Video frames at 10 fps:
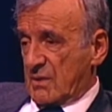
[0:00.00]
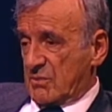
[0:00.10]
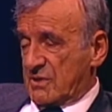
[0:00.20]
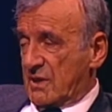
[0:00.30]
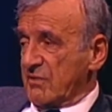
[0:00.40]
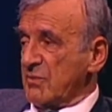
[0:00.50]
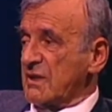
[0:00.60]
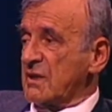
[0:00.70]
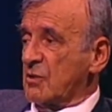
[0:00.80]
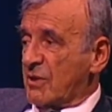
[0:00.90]
But I have
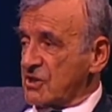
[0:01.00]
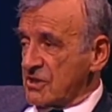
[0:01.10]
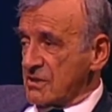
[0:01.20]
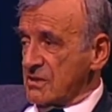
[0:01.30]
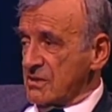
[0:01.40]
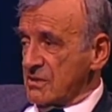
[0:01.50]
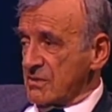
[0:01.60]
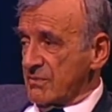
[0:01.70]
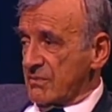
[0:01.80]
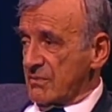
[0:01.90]
many questions
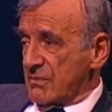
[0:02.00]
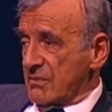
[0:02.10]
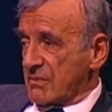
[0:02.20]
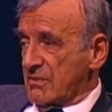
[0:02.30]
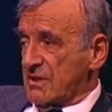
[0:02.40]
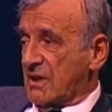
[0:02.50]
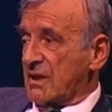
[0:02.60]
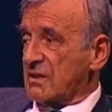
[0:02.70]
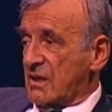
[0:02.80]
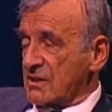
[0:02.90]
that I
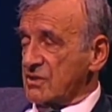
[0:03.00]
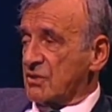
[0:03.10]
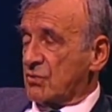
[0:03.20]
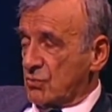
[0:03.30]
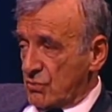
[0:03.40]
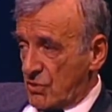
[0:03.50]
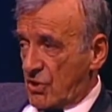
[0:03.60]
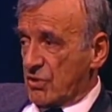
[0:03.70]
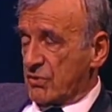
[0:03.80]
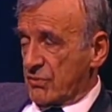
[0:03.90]
address to God.